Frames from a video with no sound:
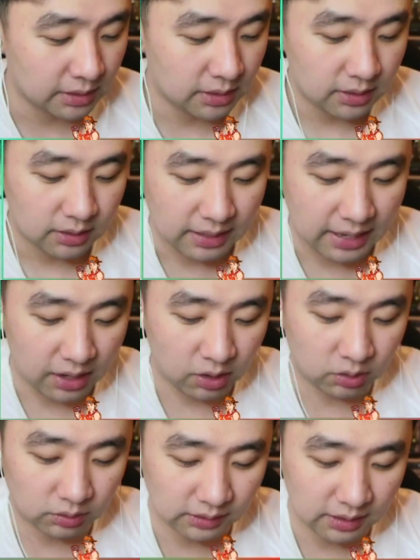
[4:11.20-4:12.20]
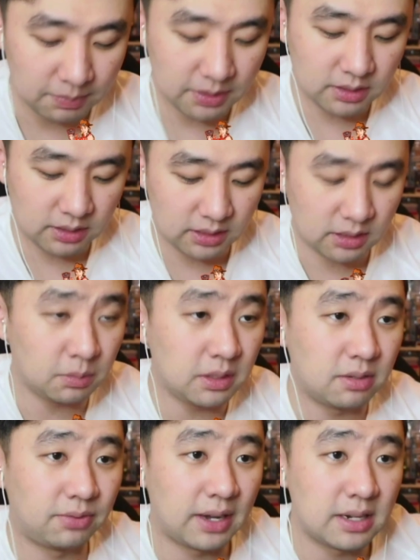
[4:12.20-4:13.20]
Now, let me see some of these
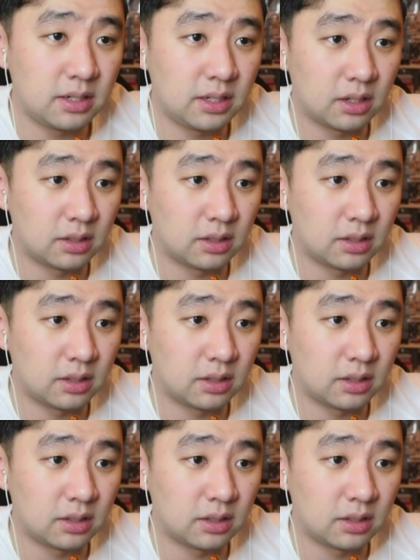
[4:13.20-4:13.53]
events here.